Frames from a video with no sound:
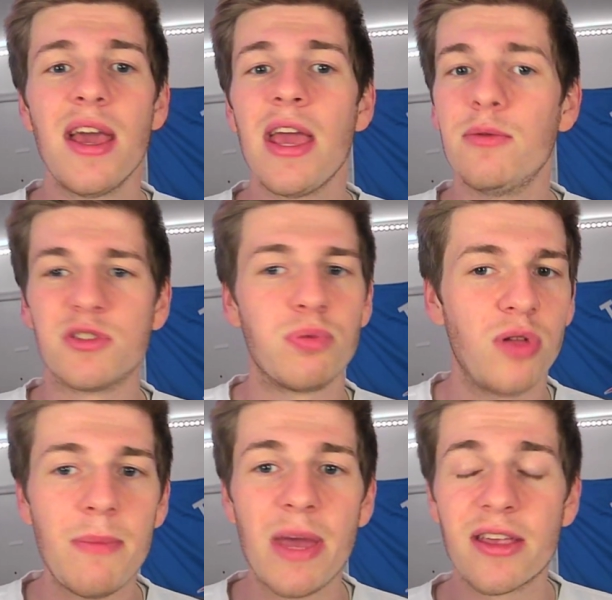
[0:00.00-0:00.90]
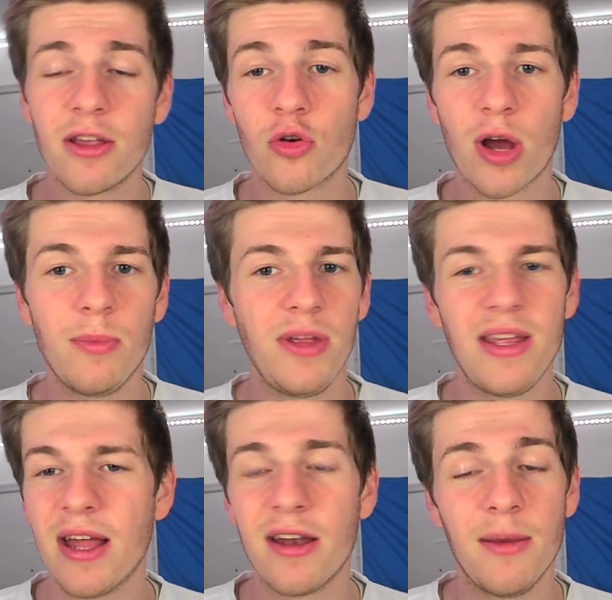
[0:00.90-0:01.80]
He was playmaking incredibly.
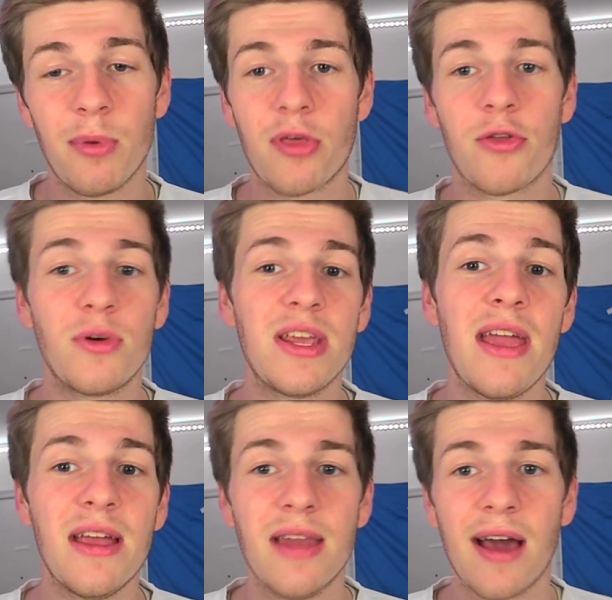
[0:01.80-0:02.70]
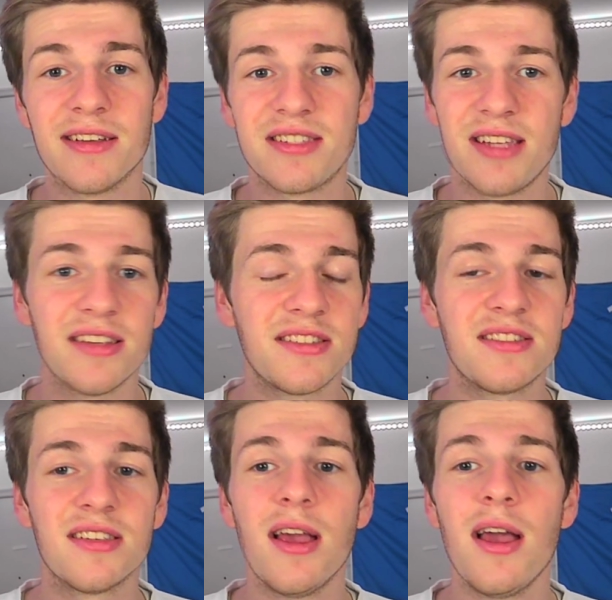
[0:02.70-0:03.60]
He ended up with 38 and 9 assists.